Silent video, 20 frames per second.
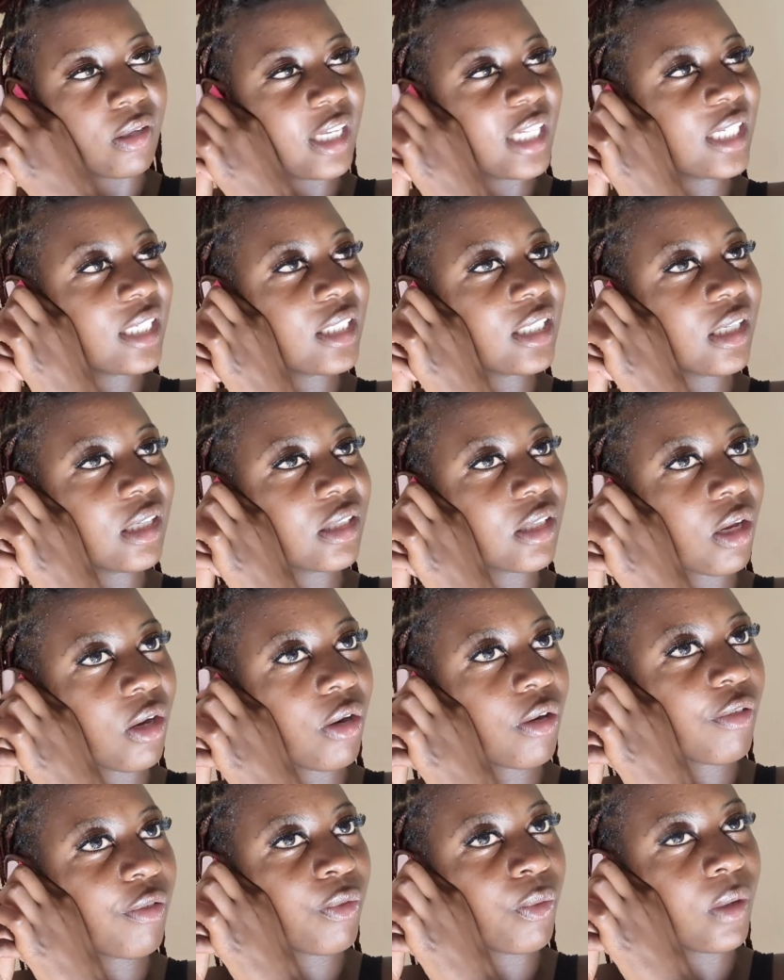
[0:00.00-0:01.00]
editing is a
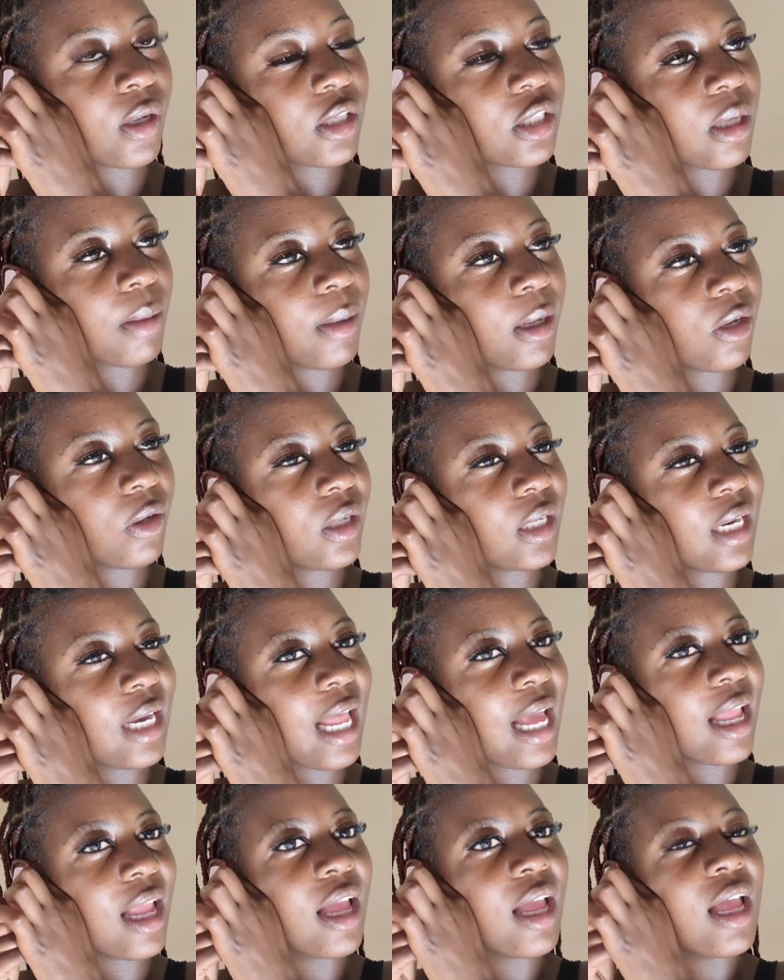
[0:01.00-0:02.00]
lot of work, Sham. I don't wanna
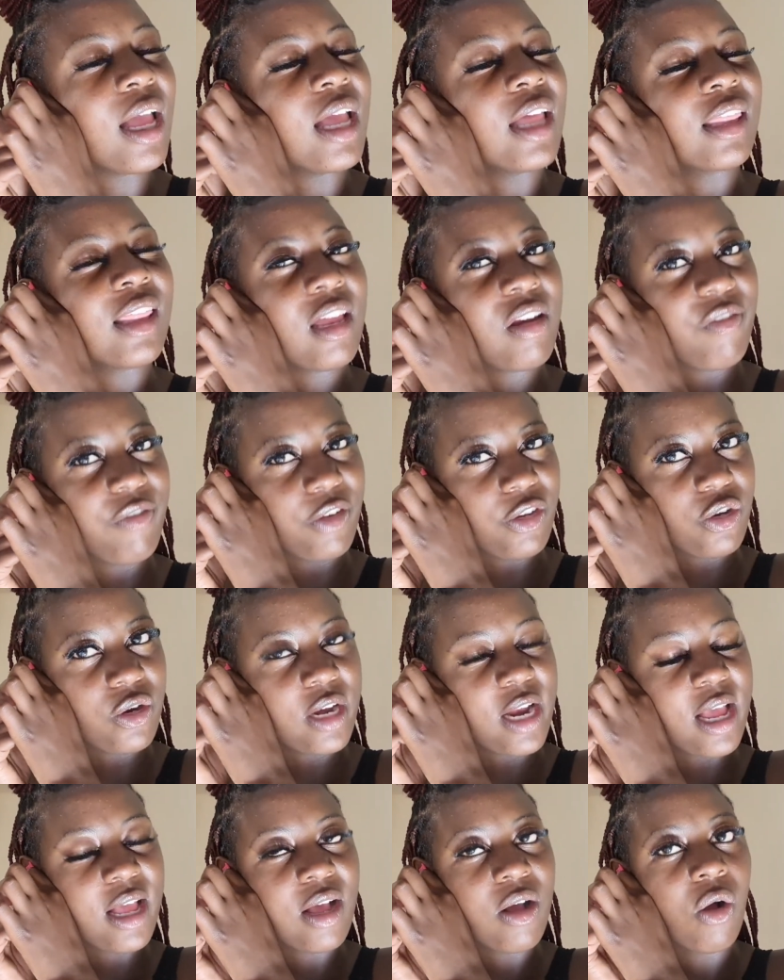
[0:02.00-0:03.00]
lie. That
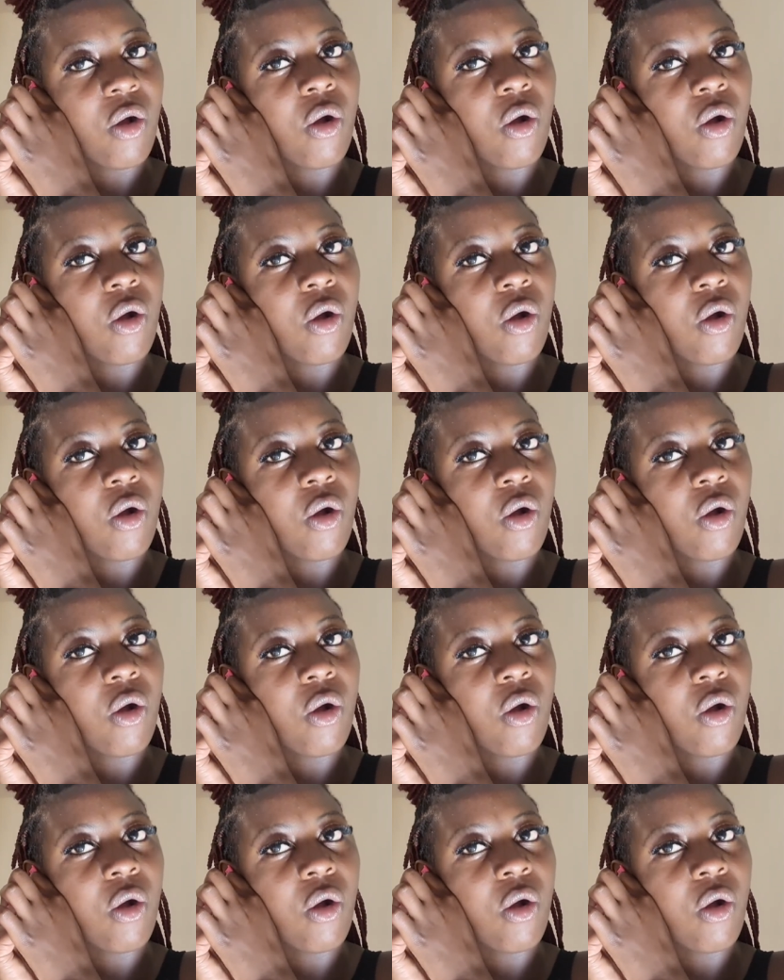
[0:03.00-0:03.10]
video,